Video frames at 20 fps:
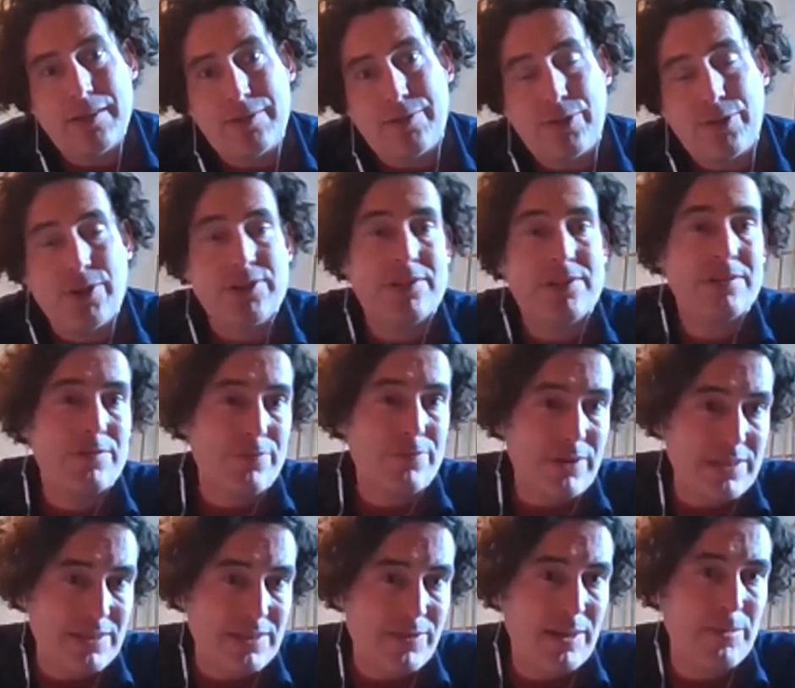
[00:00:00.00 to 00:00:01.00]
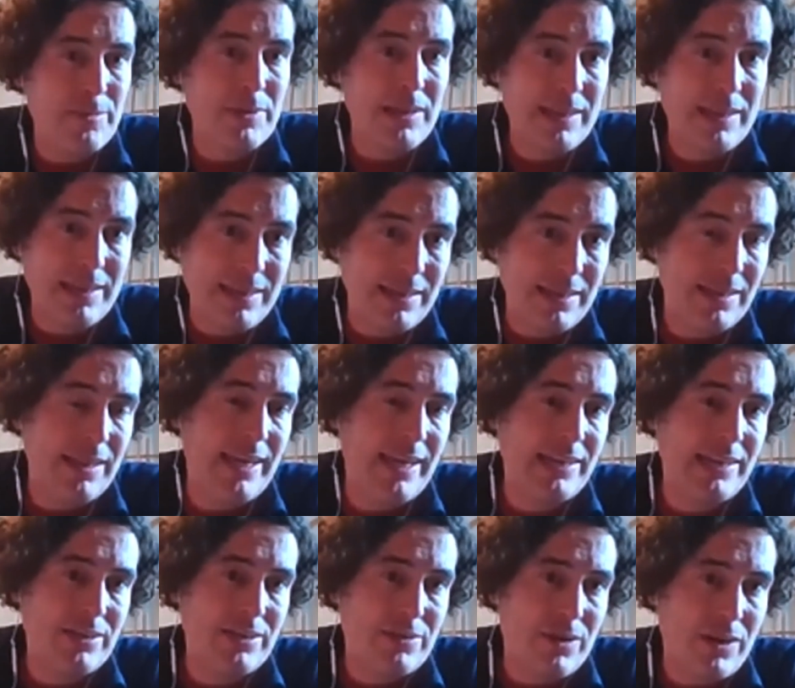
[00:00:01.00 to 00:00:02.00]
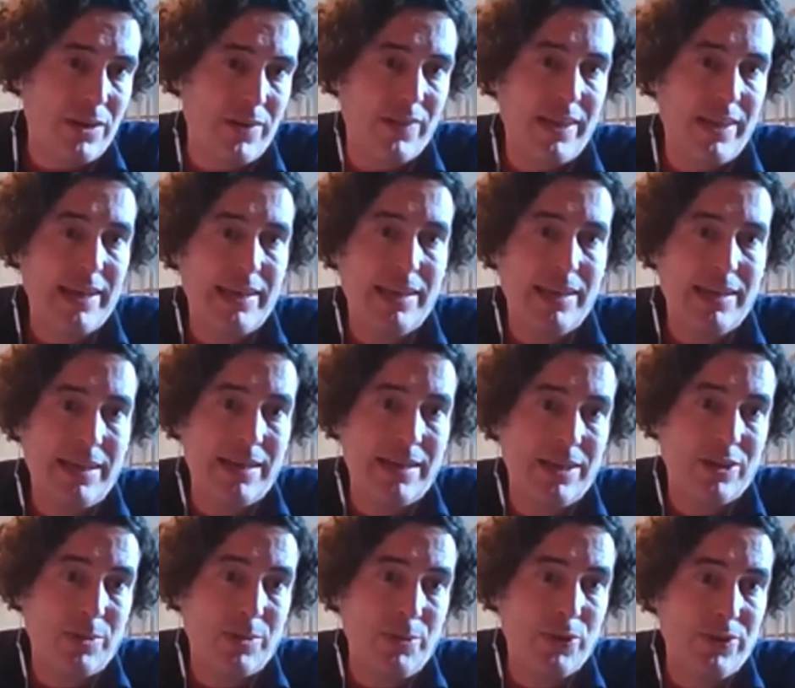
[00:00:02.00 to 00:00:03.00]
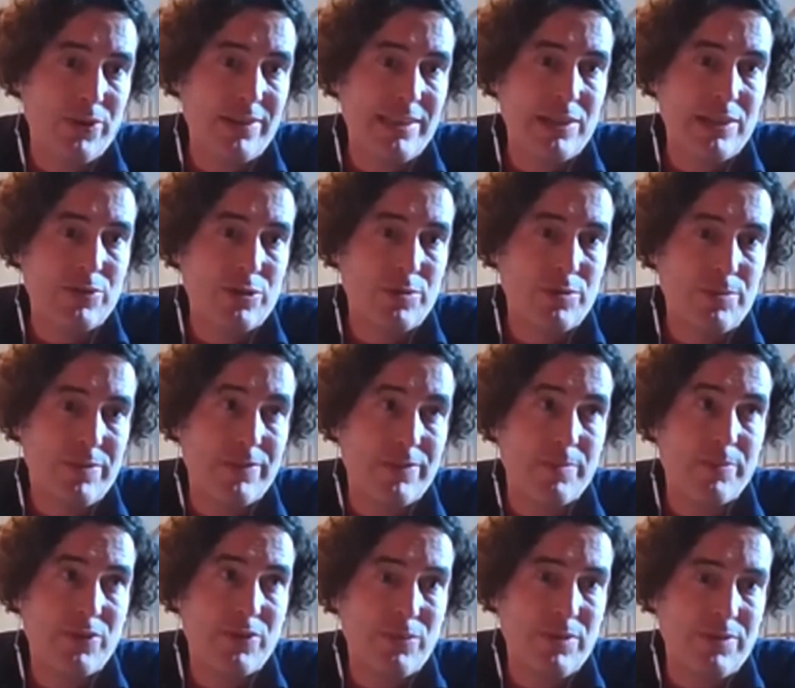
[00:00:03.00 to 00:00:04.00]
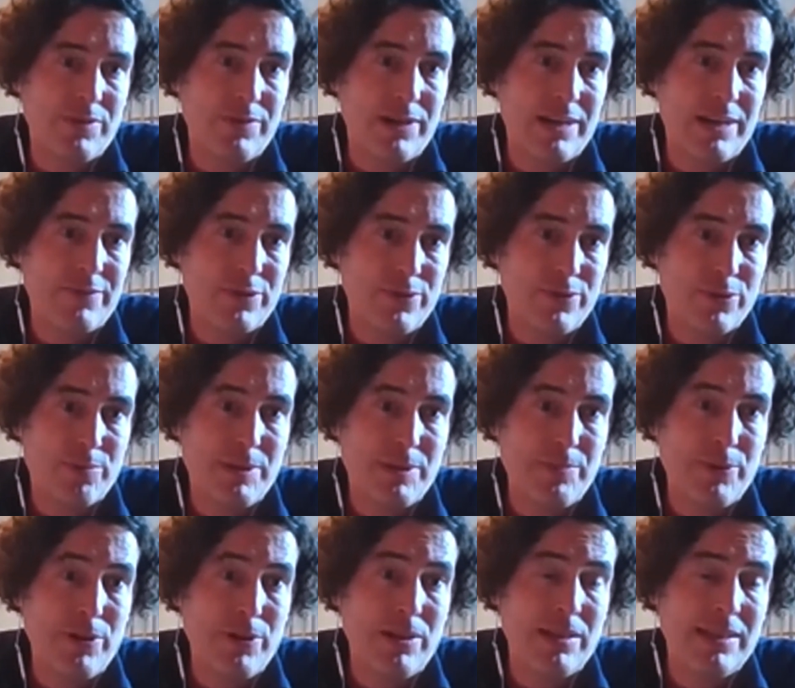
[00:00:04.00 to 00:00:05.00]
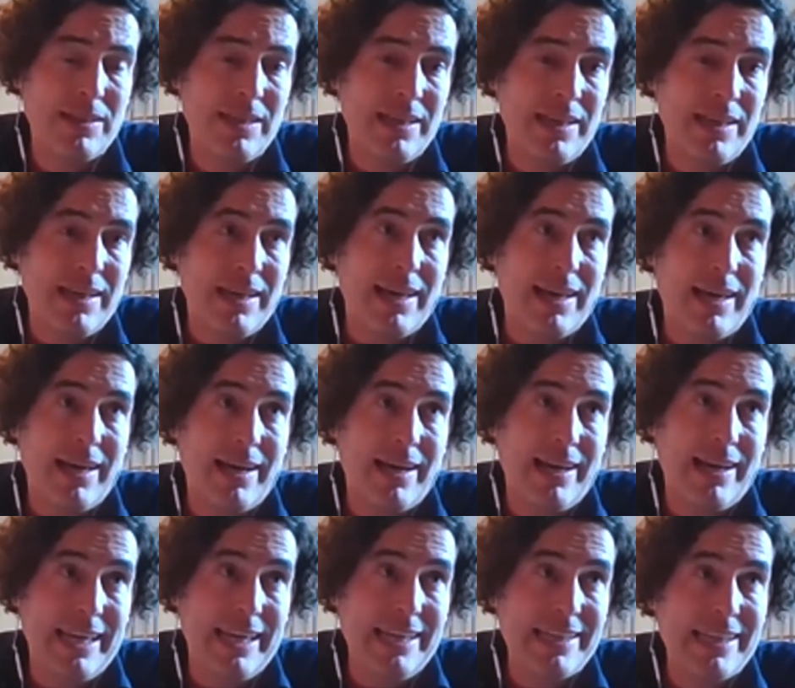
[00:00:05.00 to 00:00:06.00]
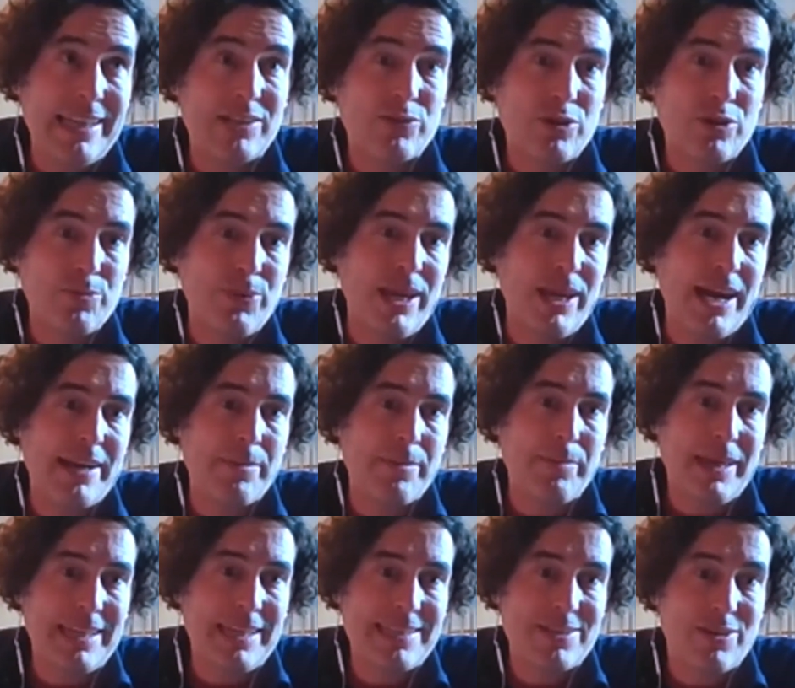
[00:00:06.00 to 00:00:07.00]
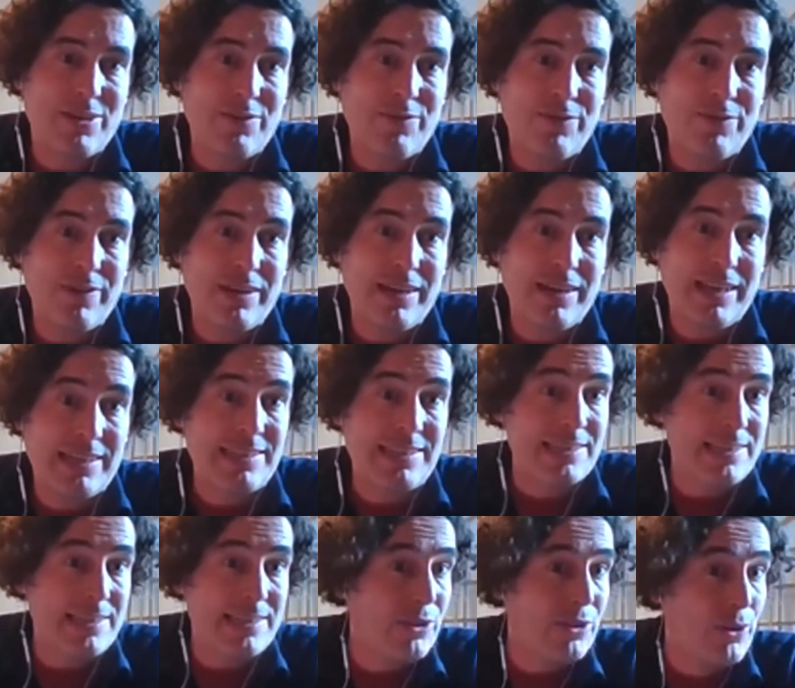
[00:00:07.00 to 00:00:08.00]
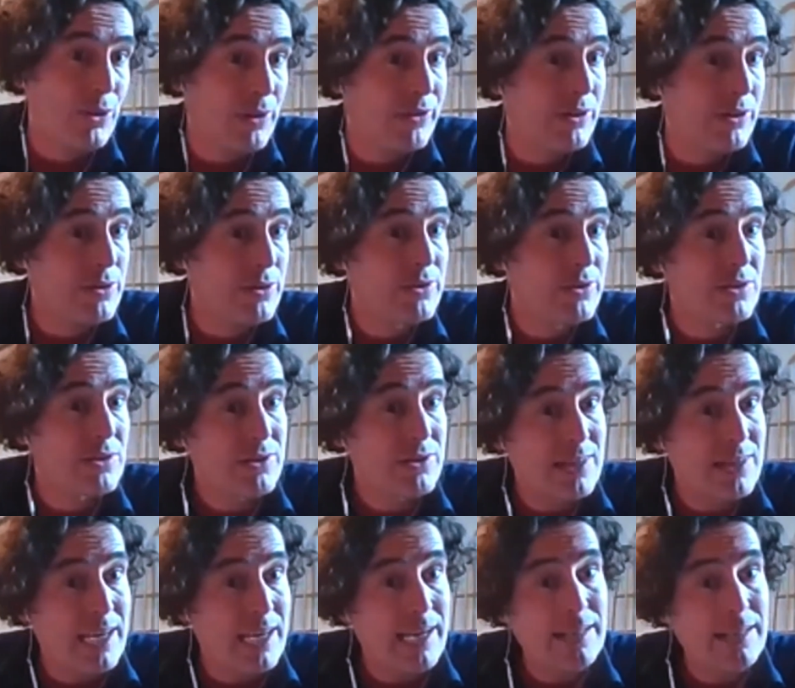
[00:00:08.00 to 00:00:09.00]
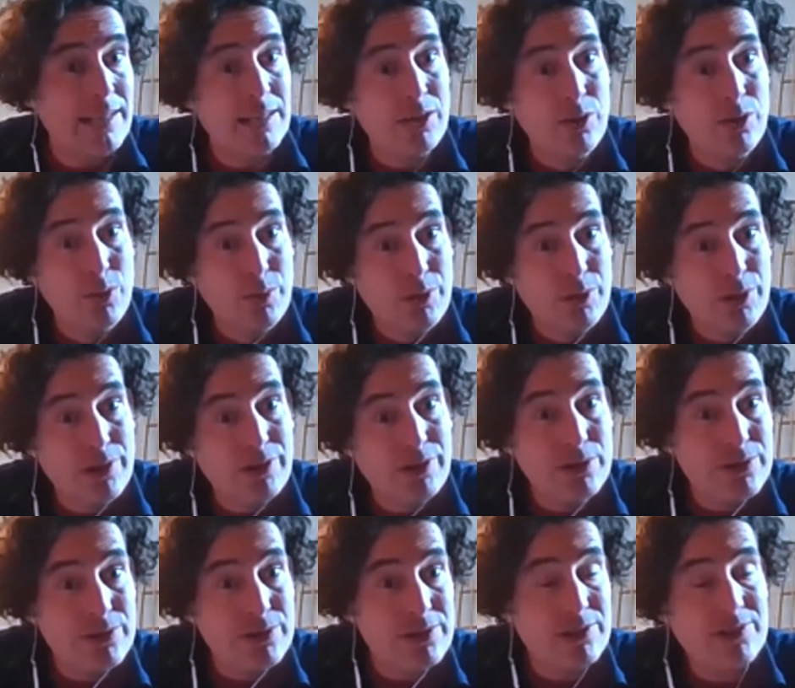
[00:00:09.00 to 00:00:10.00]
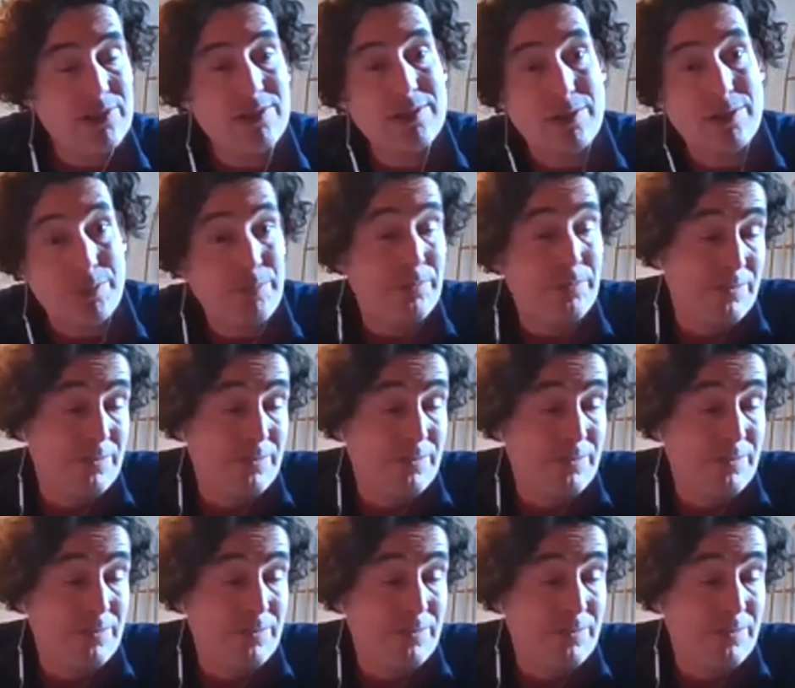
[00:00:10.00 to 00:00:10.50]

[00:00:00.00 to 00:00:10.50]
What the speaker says: First friends, family, later on a community group of up to 500 people. In that group, we had a mix of existing Yolt users and new Yolt users, or